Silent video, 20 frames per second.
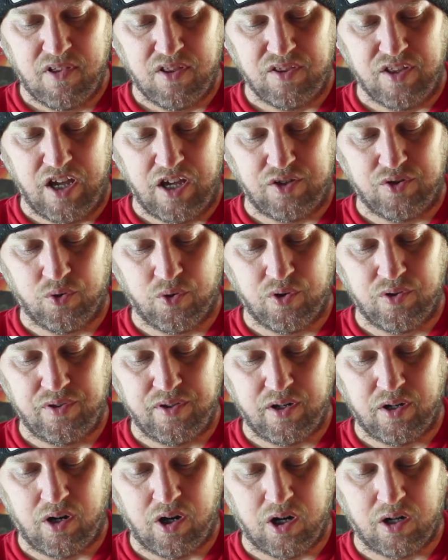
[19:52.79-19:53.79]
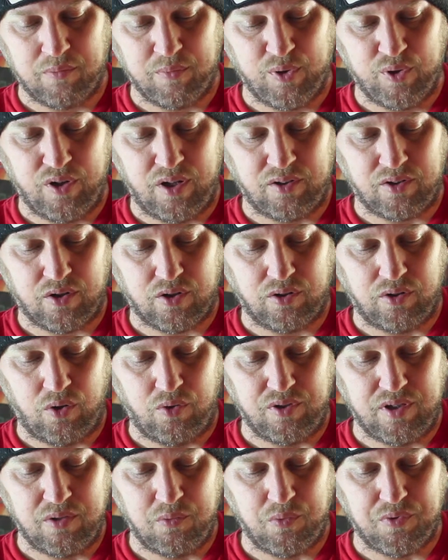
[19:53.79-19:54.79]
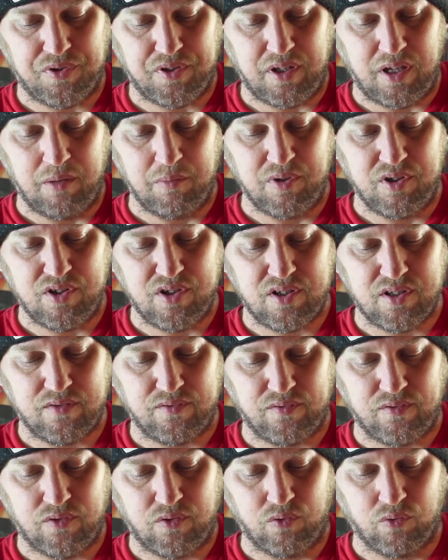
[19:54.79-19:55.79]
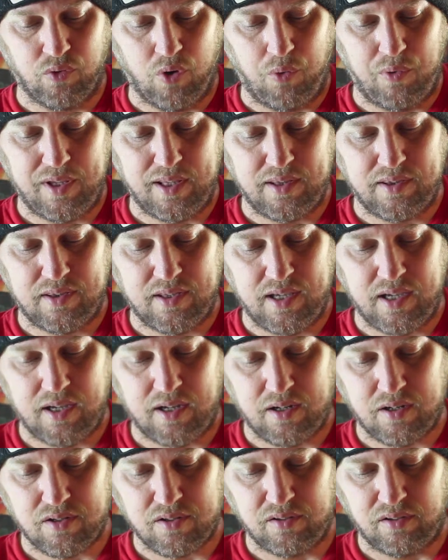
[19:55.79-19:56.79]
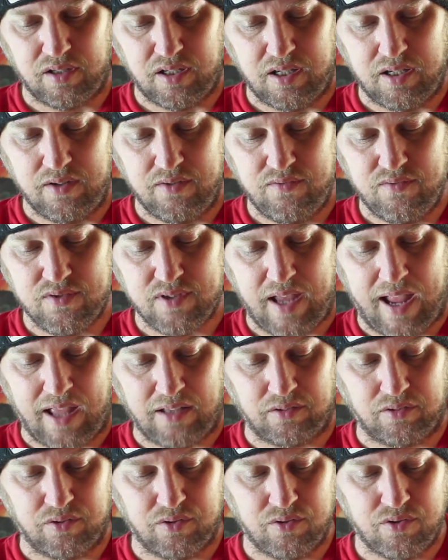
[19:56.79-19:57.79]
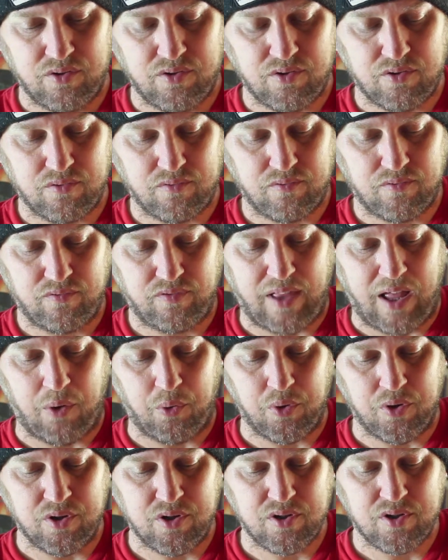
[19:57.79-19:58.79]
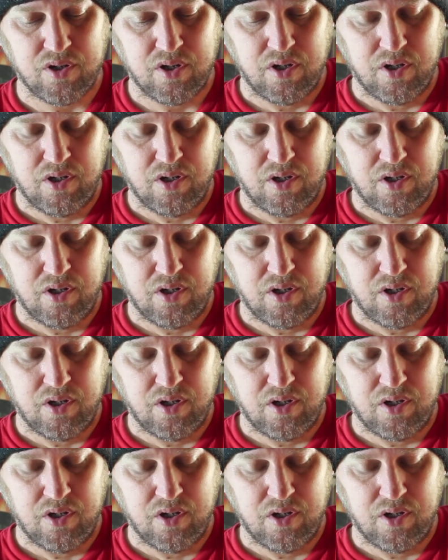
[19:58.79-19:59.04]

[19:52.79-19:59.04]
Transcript: They adorn their armor and clothing with images of growing things, leaves, antlers, or flowers,